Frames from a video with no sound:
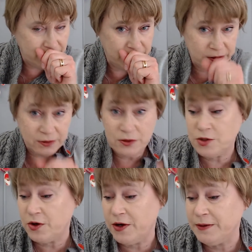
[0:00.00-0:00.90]

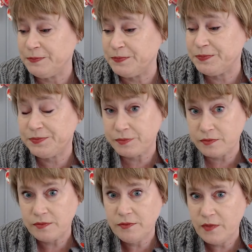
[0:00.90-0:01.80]
Sorry,
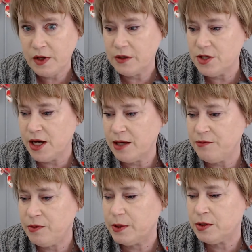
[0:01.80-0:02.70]
time
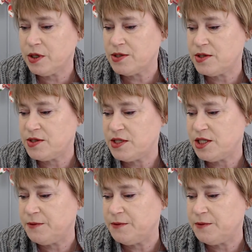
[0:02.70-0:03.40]
for podcaster's tea.